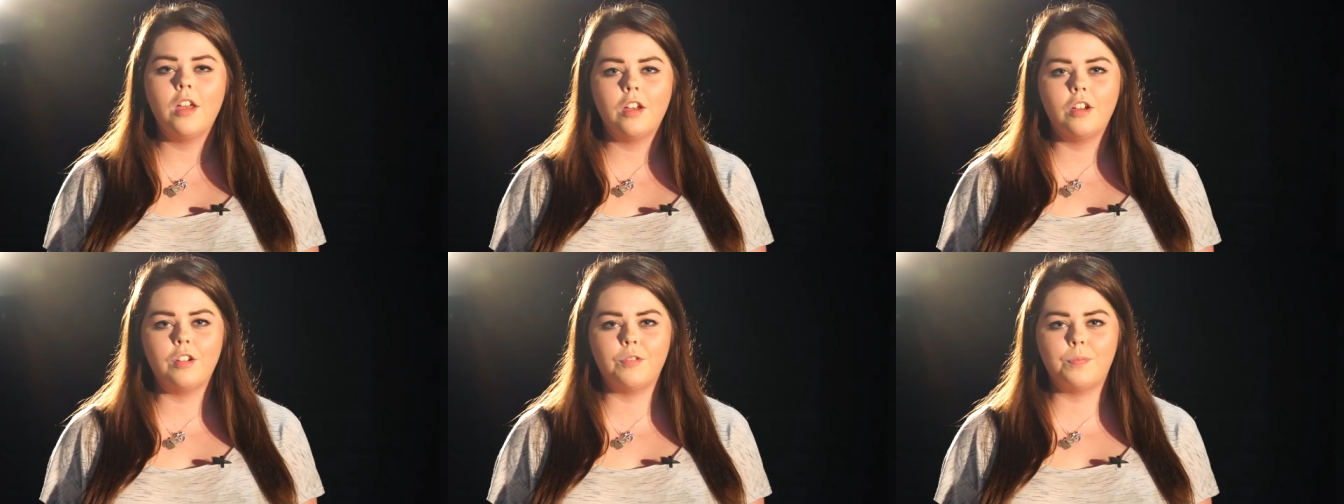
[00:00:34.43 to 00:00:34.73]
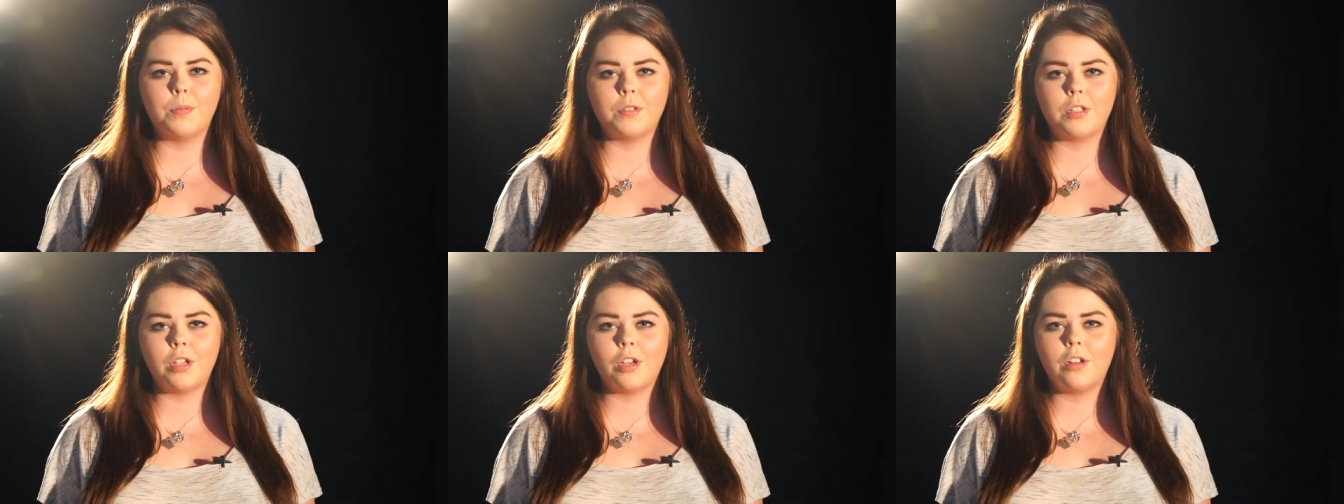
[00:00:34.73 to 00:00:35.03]
of
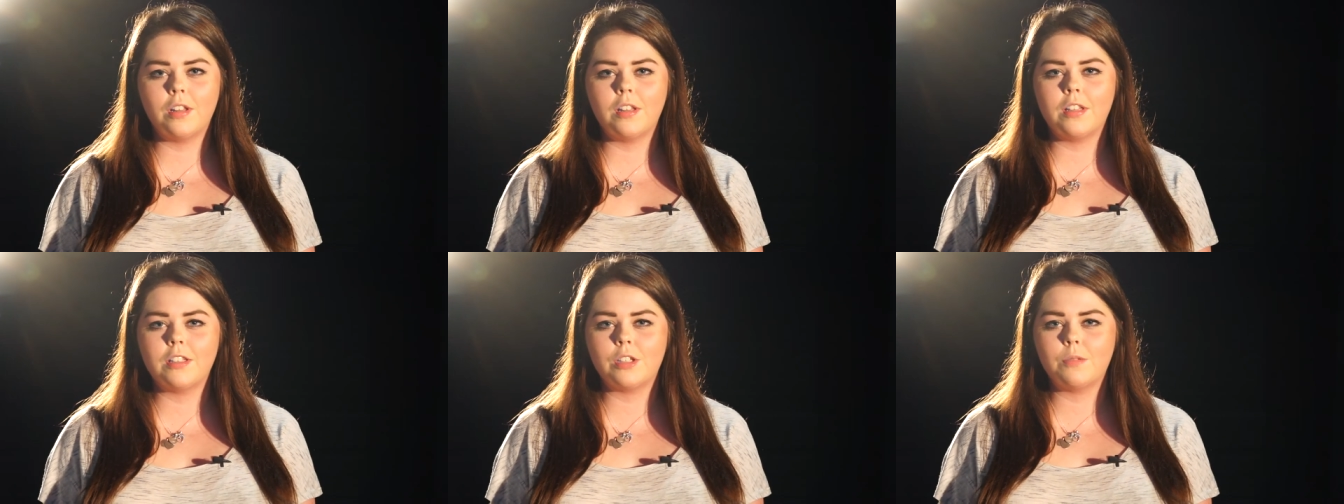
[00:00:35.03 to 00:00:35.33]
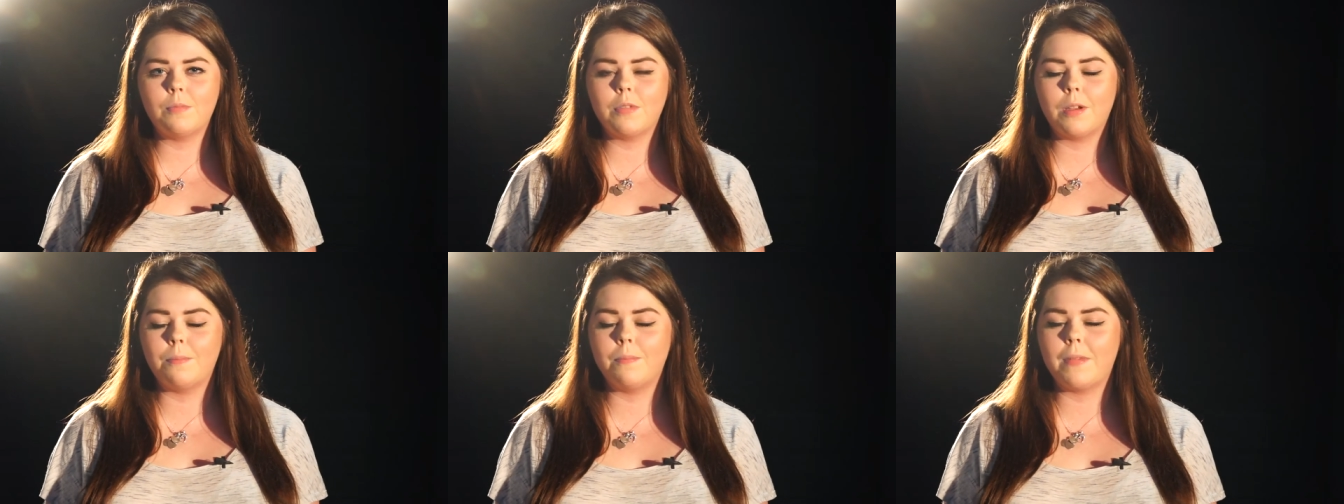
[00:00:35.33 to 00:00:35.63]

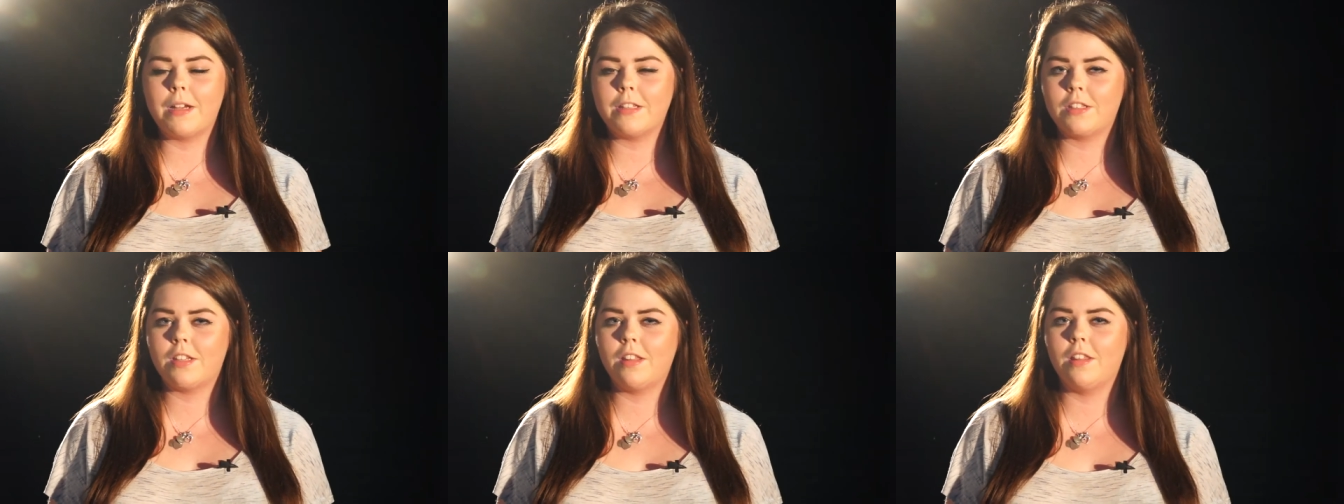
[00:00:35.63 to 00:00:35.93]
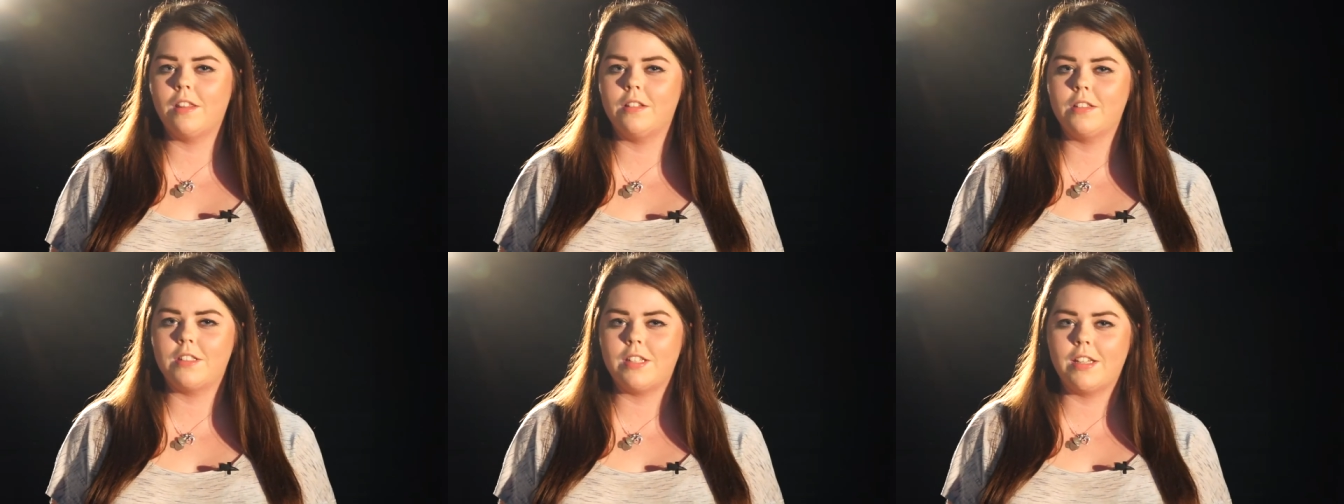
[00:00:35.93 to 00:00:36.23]
paternalism and
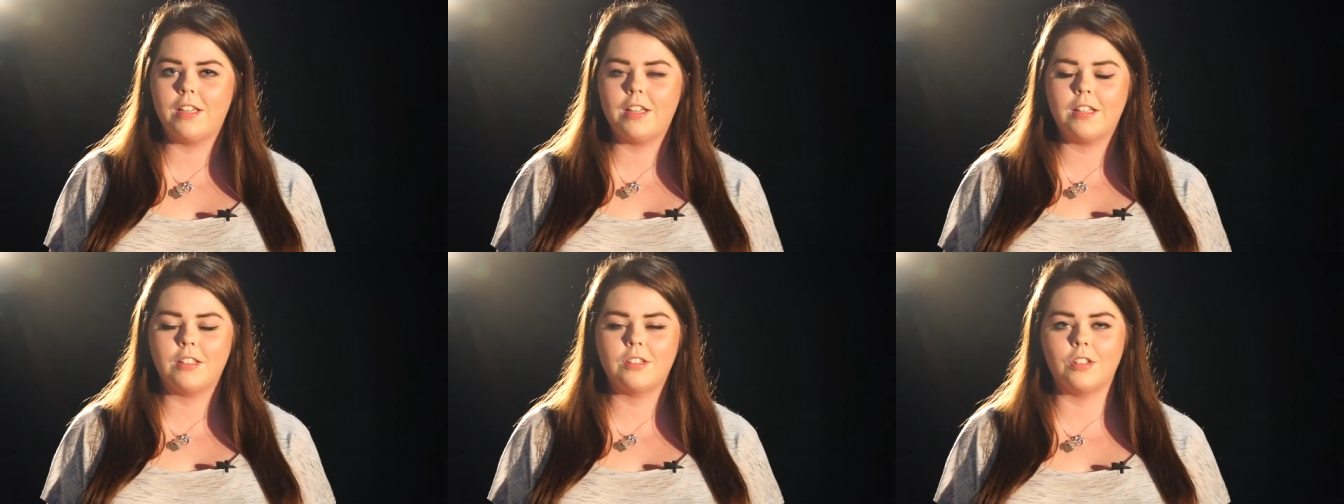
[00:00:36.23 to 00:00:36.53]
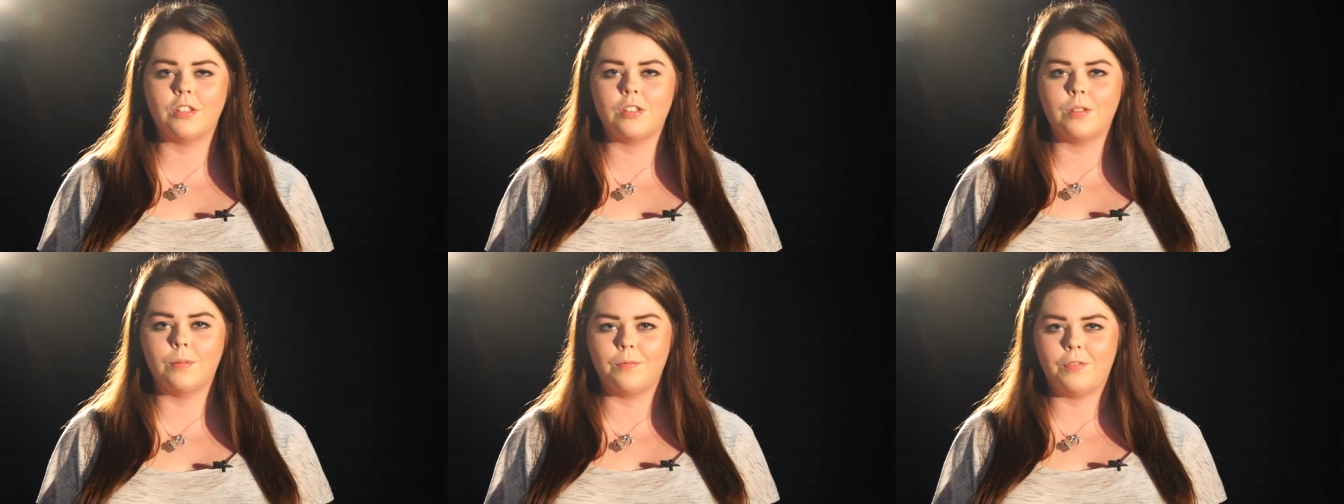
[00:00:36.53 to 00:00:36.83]
masculinity into
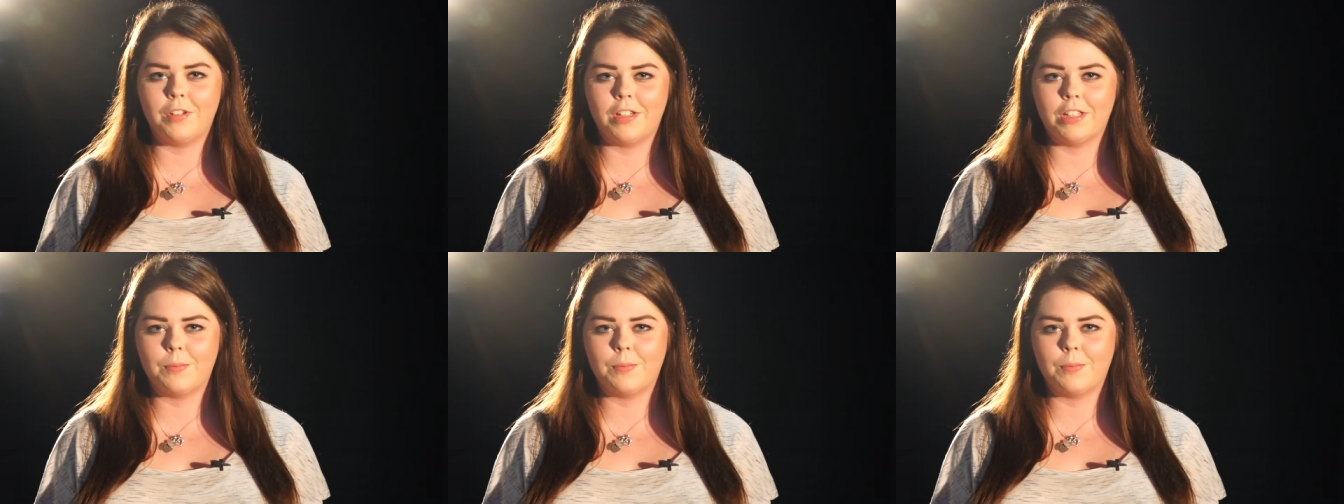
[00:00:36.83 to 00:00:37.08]
something